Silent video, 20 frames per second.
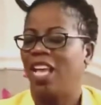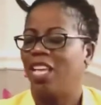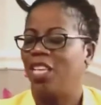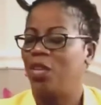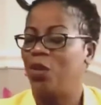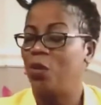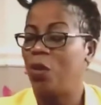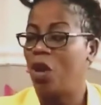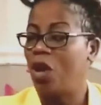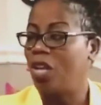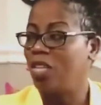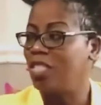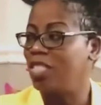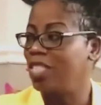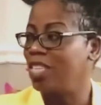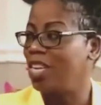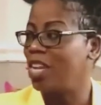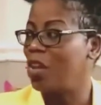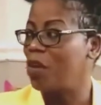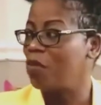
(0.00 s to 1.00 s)
You all
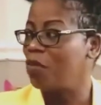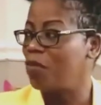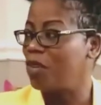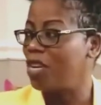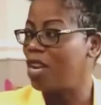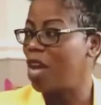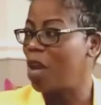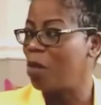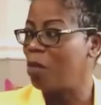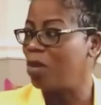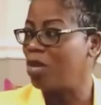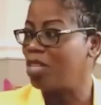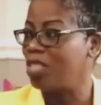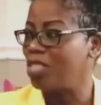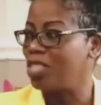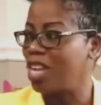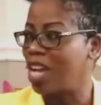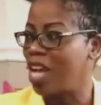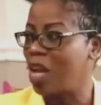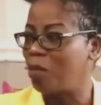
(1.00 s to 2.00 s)
did a phenomenal
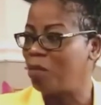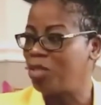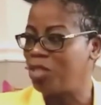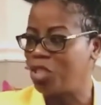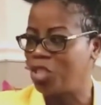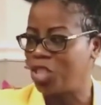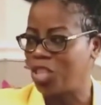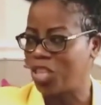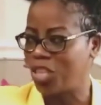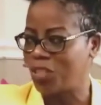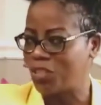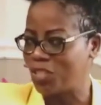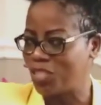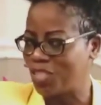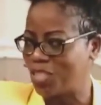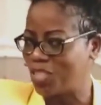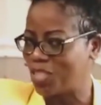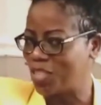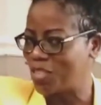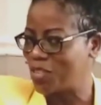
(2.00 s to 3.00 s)
job. Cheers
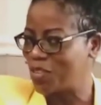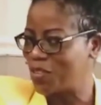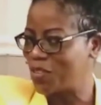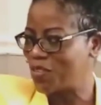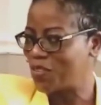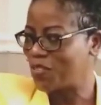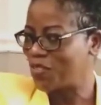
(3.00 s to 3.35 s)
to you.